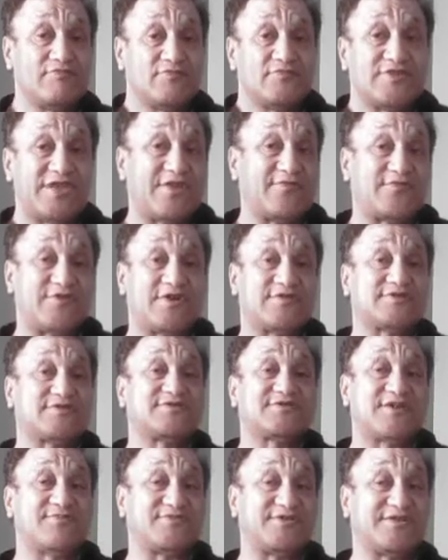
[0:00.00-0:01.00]
they've got
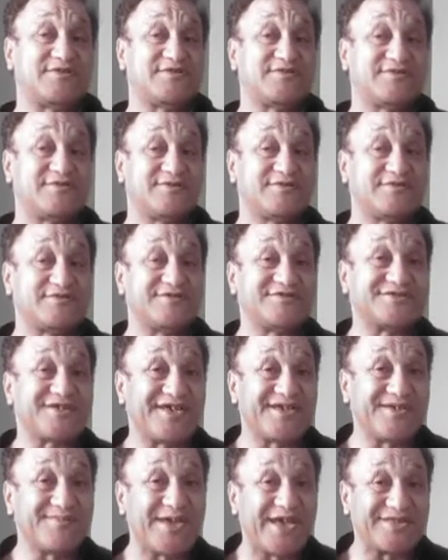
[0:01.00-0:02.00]
something to say
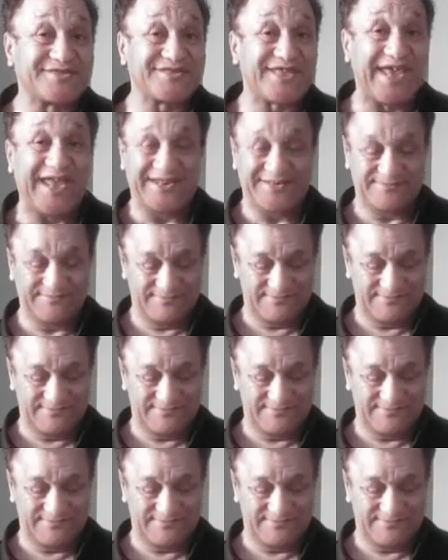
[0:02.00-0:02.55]
about that.